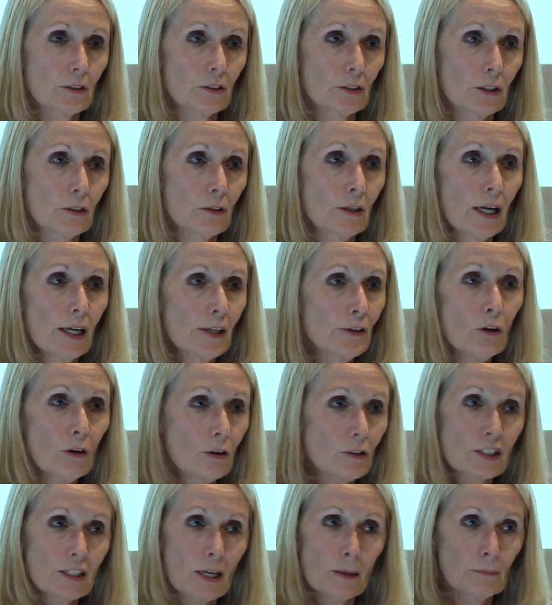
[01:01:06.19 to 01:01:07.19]
You know,
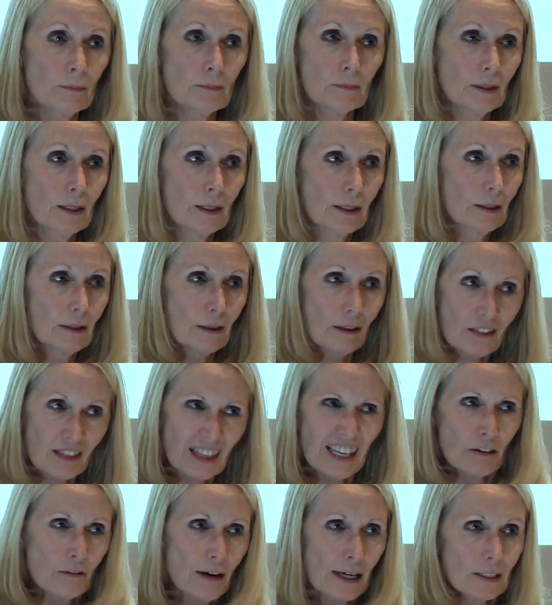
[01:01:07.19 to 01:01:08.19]
not some
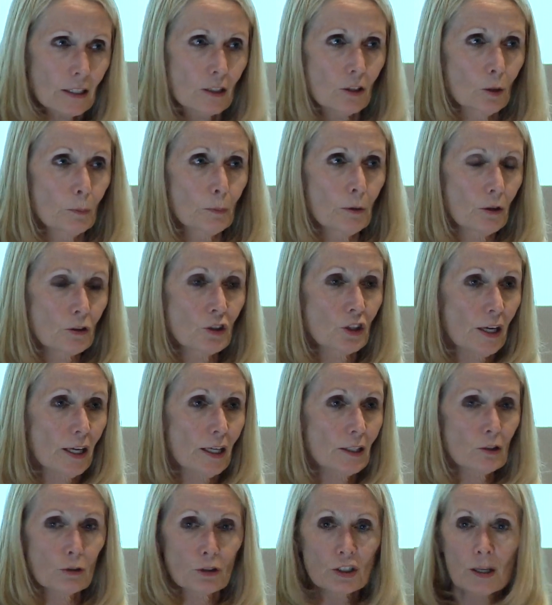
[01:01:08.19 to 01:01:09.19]
theoretical
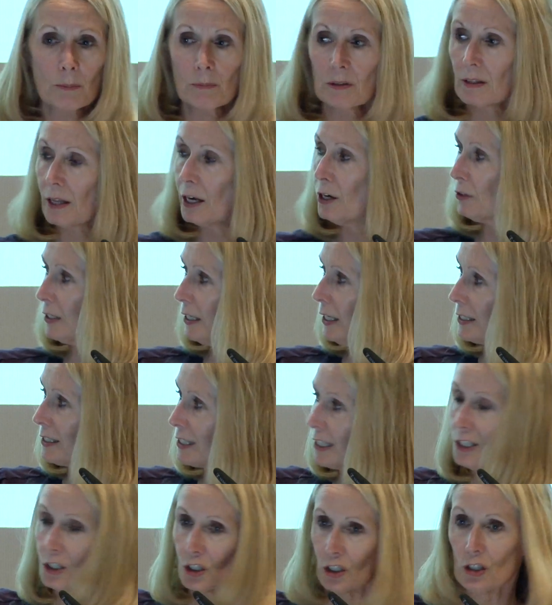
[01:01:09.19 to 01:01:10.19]
project or something that only her
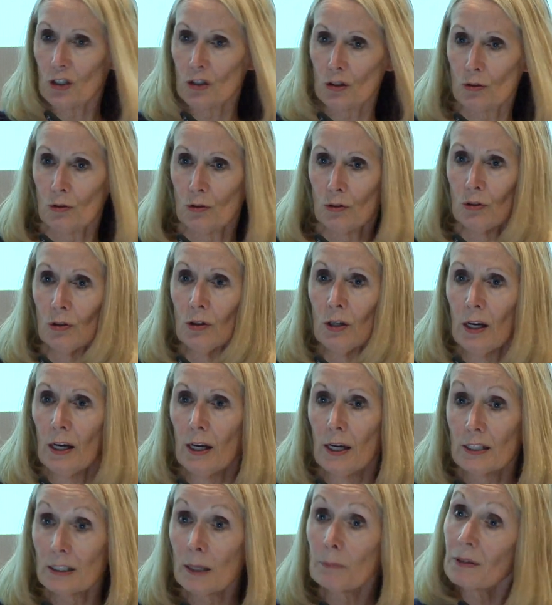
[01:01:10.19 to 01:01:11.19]
teacher saw,
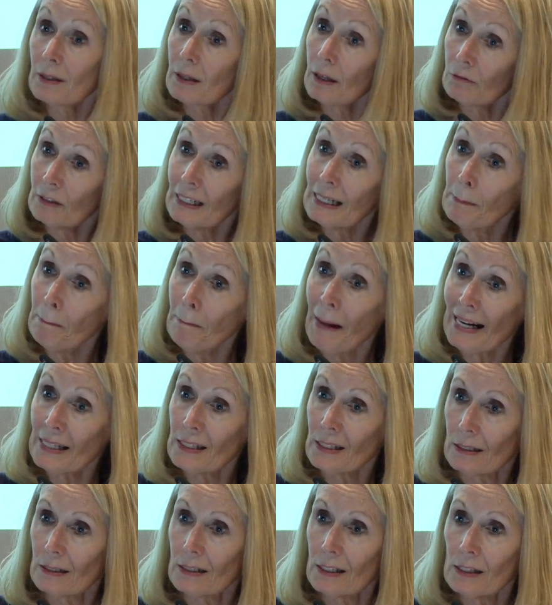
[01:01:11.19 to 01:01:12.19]
something that really
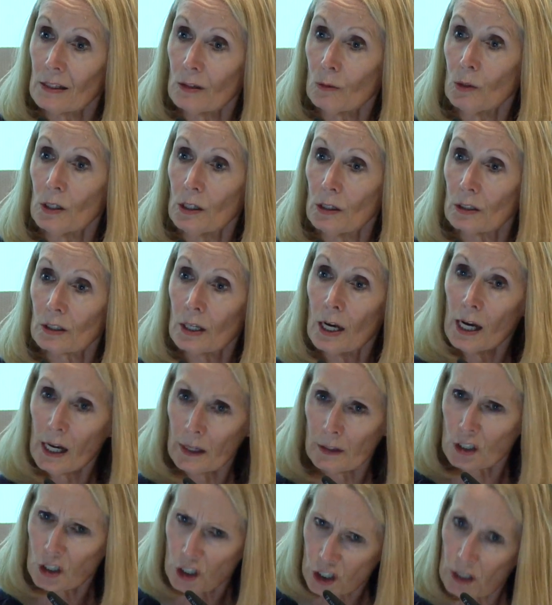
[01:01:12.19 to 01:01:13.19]
mattered in the world
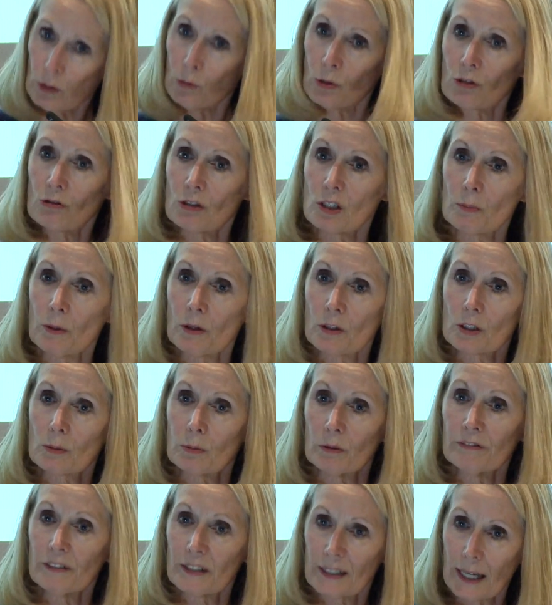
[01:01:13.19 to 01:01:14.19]
and that she was
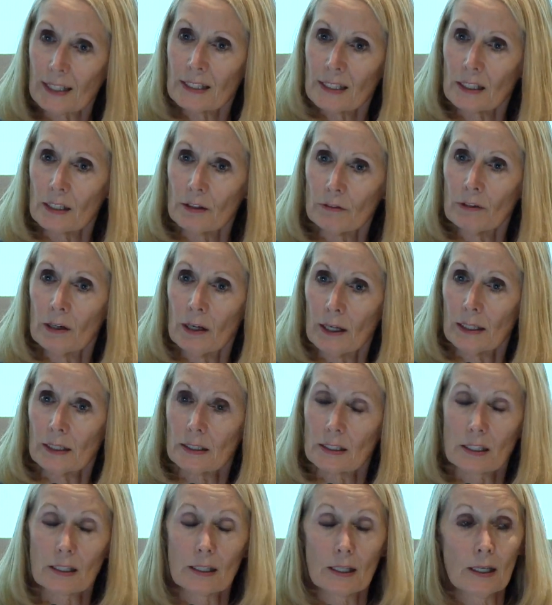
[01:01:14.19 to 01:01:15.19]
responsible for getting it
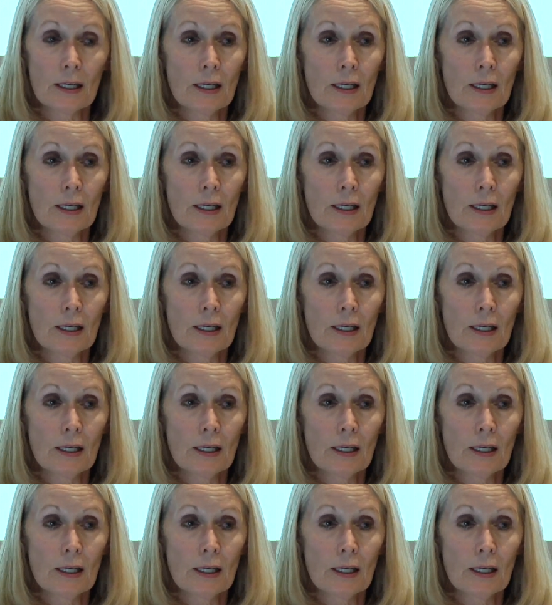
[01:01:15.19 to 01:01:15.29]
right.